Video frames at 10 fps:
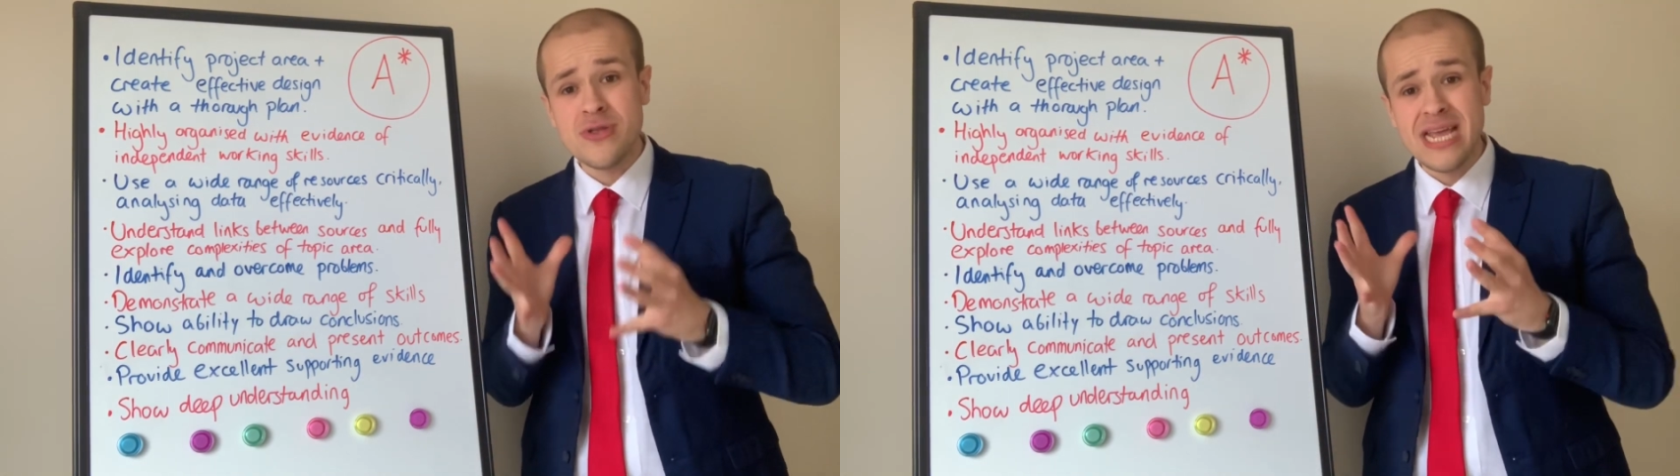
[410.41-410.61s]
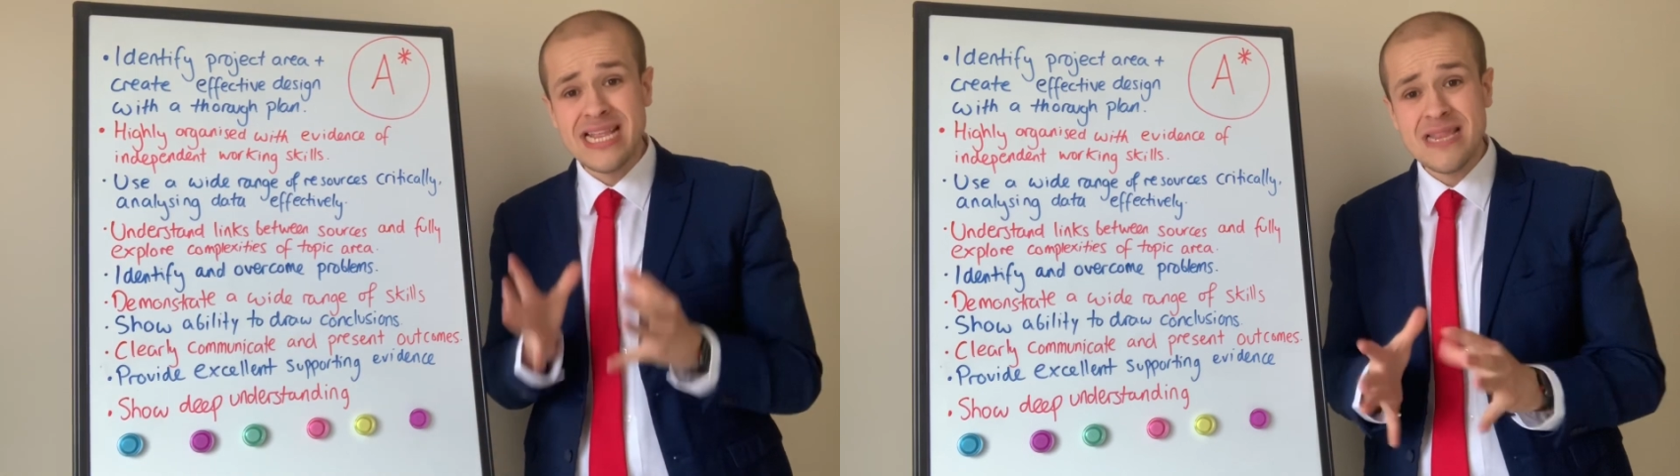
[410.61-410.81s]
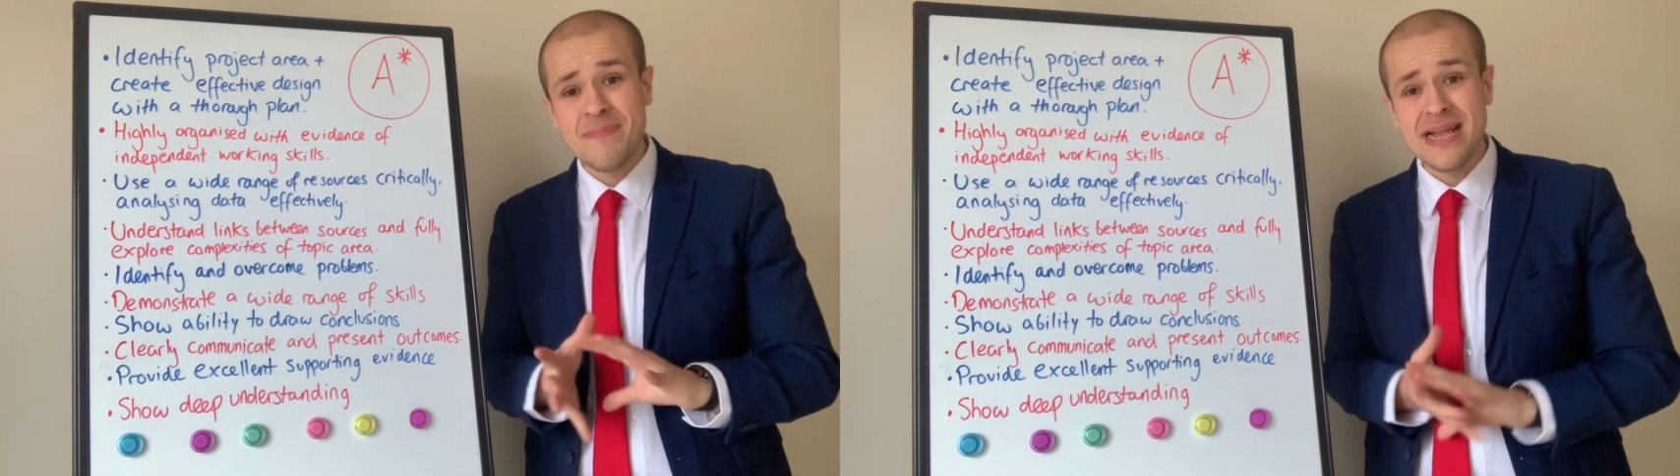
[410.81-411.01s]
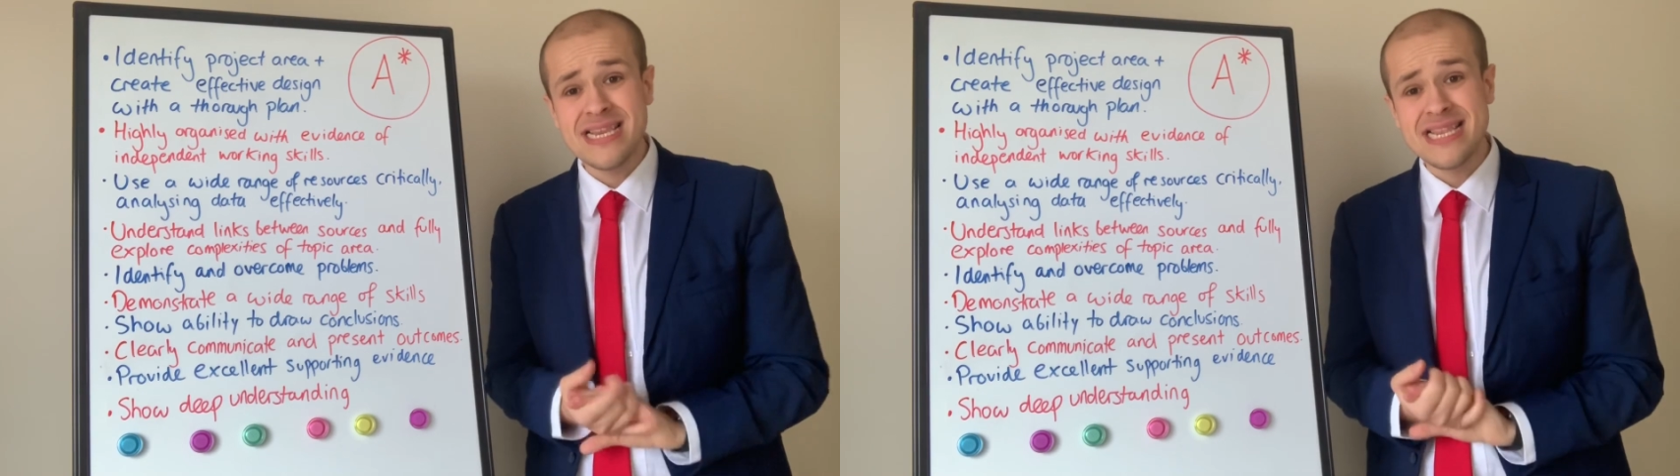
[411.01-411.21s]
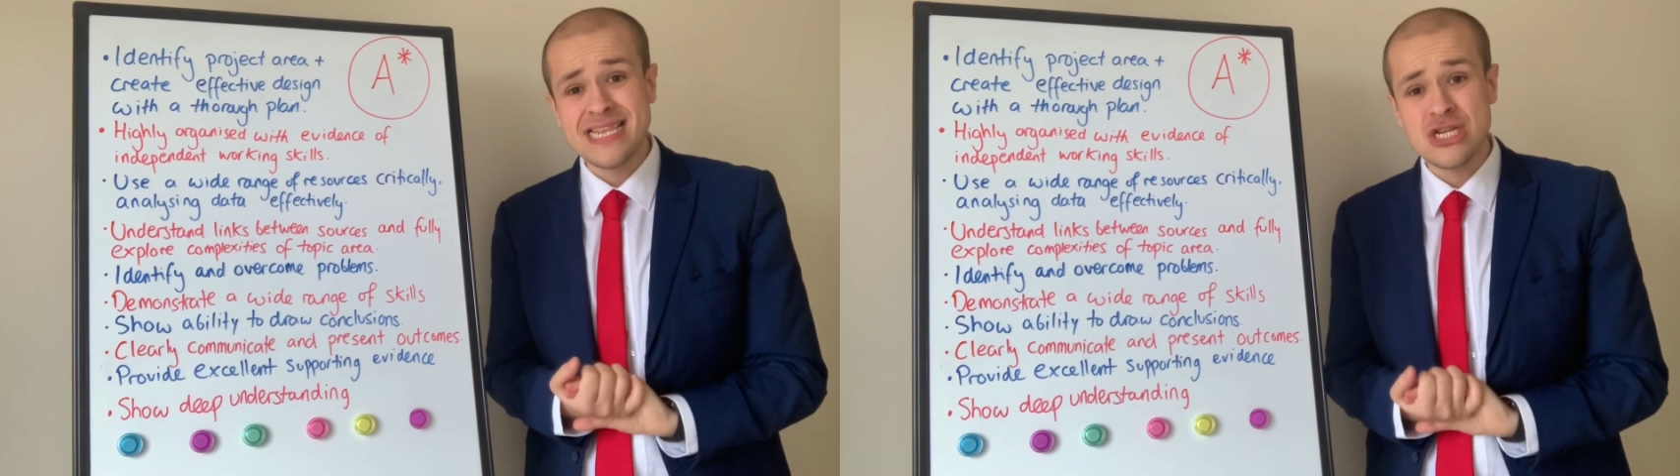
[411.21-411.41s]

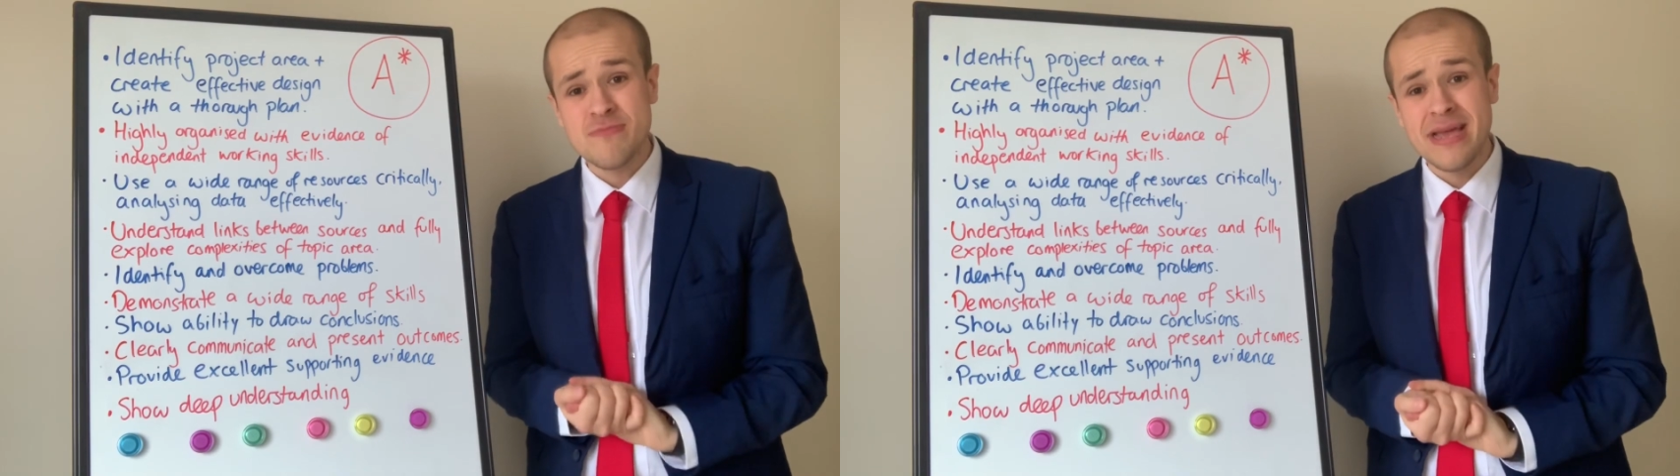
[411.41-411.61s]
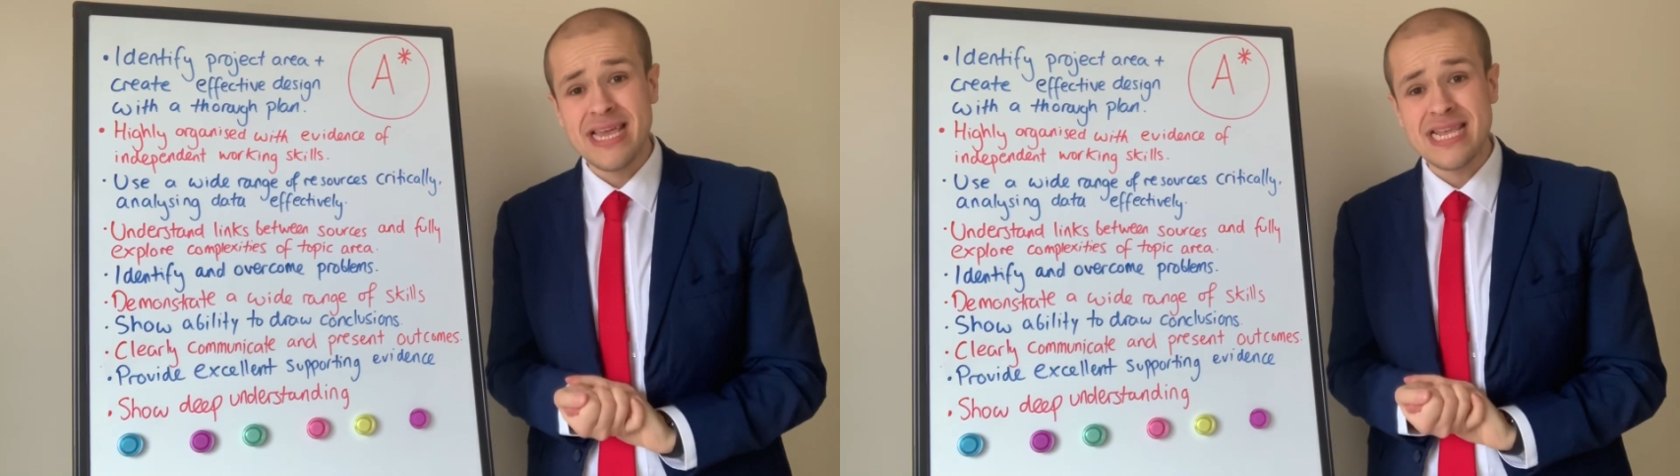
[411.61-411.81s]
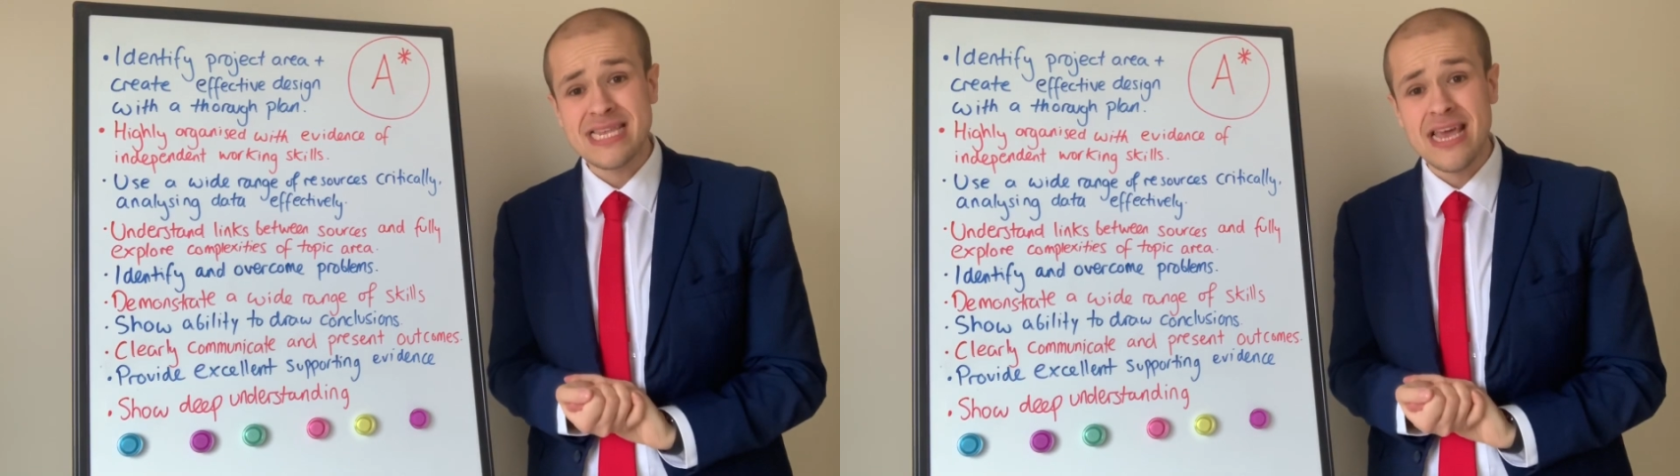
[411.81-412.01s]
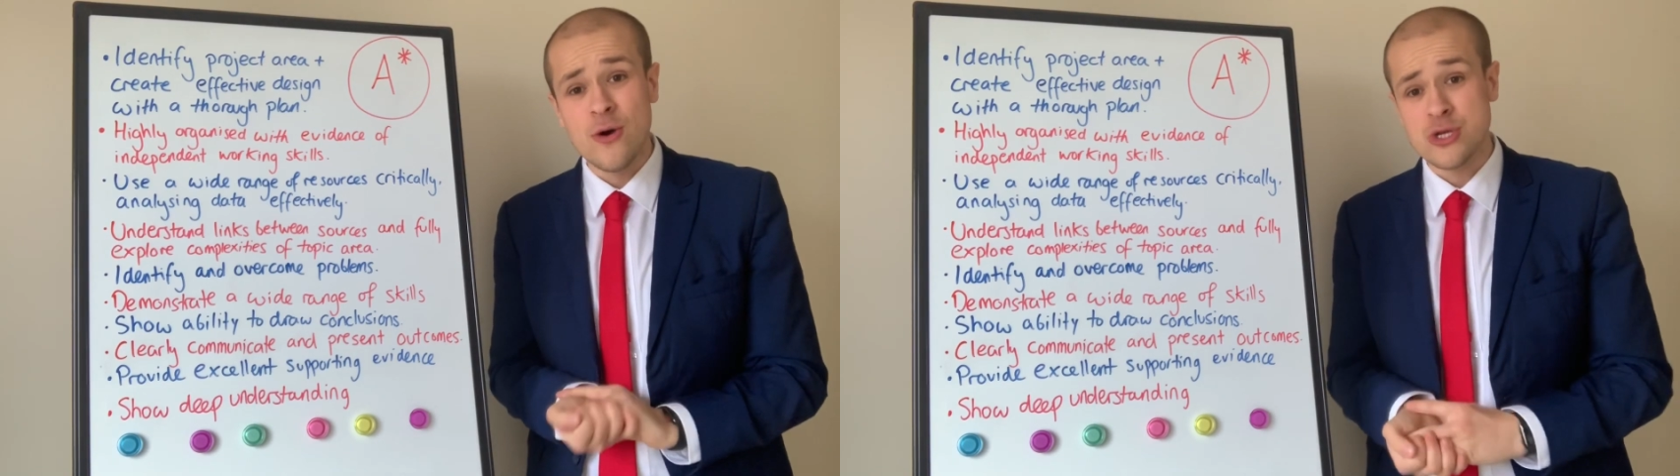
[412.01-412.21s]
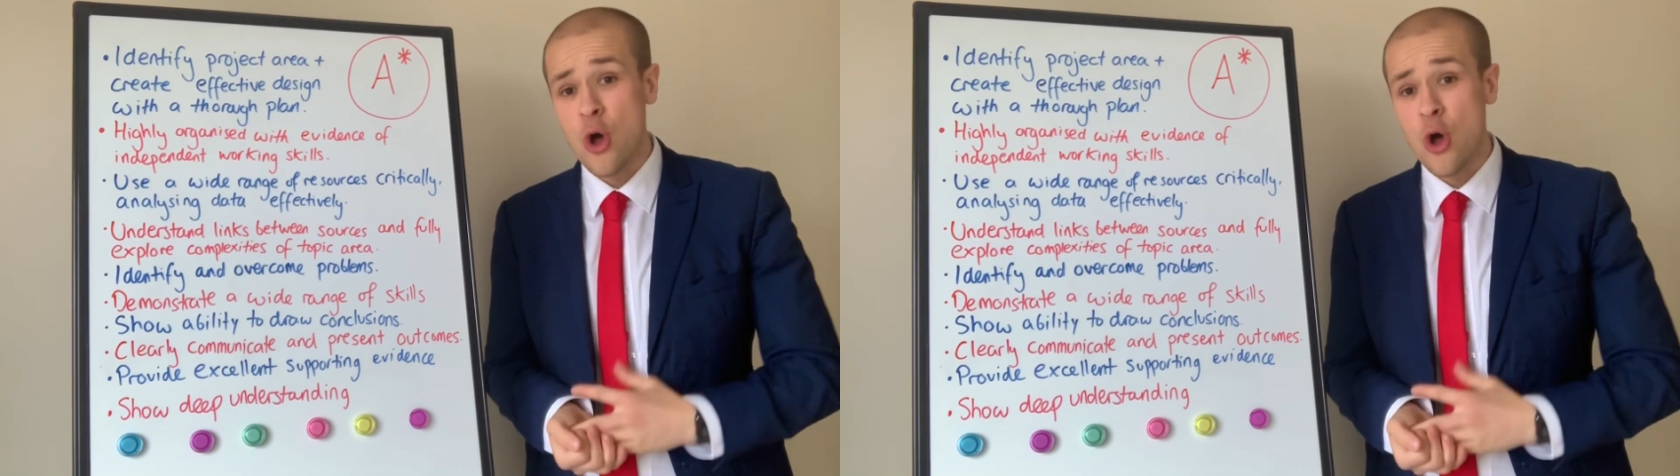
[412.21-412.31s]
independent decision-making skills and